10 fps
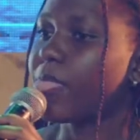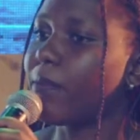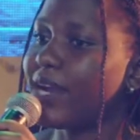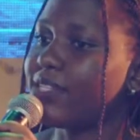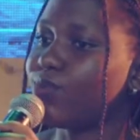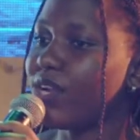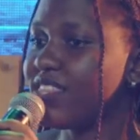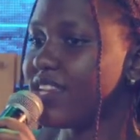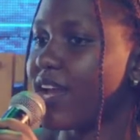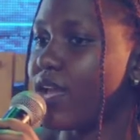But one
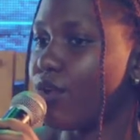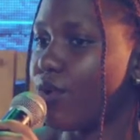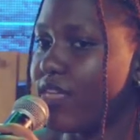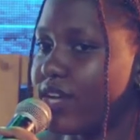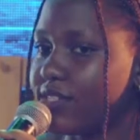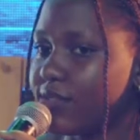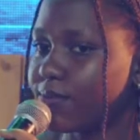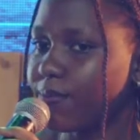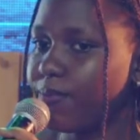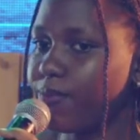thing I know, that
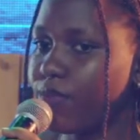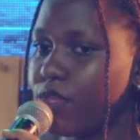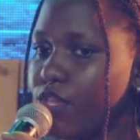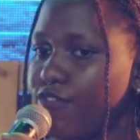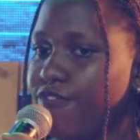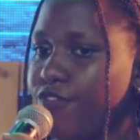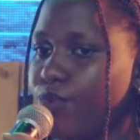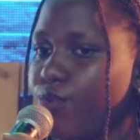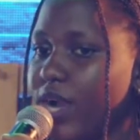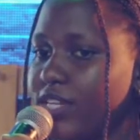if
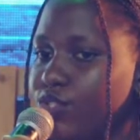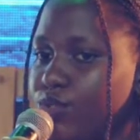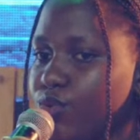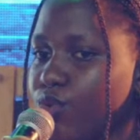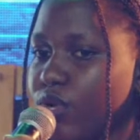you want to